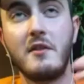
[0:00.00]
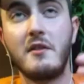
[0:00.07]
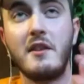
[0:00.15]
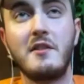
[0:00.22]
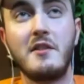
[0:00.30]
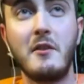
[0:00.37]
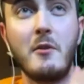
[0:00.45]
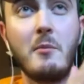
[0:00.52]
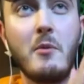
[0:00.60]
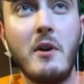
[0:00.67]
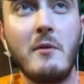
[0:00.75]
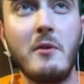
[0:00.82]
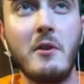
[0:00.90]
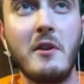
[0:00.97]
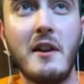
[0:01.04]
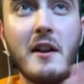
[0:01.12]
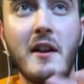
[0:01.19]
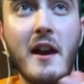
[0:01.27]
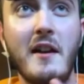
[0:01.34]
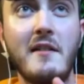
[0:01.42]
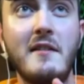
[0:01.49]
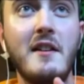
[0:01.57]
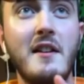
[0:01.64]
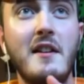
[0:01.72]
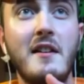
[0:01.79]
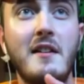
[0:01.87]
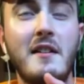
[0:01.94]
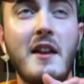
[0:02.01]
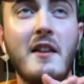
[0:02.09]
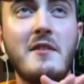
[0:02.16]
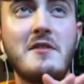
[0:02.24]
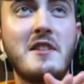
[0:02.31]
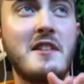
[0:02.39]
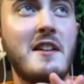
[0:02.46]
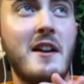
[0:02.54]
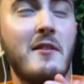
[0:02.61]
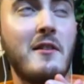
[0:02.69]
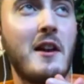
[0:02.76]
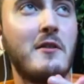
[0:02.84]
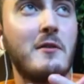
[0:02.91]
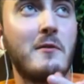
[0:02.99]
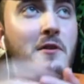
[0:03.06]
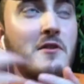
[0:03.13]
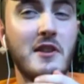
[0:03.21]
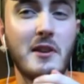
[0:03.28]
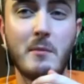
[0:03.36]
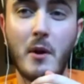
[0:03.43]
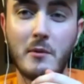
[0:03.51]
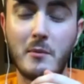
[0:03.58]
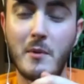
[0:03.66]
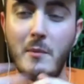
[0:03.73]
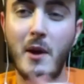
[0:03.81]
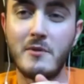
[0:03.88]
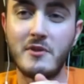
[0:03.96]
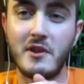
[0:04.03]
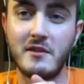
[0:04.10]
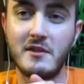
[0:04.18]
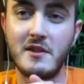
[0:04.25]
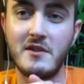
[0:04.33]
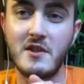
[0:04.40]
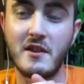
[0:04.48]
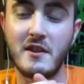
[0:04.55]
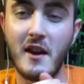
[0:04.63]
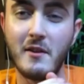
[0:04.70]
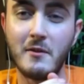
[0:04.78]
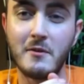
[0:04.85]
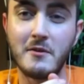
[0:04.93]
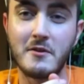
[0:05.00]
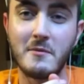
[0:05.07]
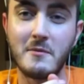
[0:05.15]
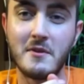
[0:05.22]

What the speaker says: that's a dope way of looking at it. Now that you said that out loud, the first thing that popped in my mind was like DJ Khaled or something.